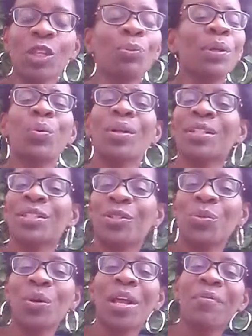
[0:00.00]
be willing to
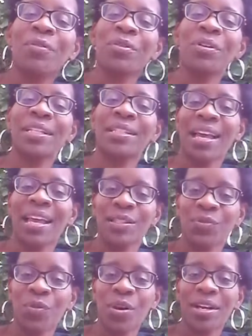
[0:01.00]
do whatever it
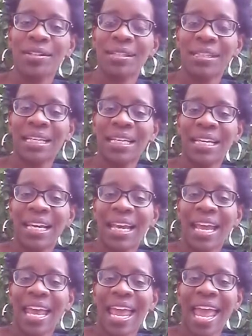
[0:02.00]
takes for it.
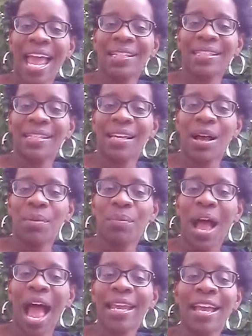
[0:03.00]
And
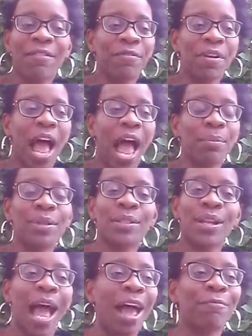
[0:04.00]

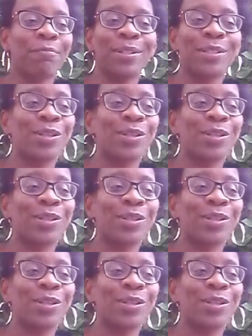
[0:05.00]
I've been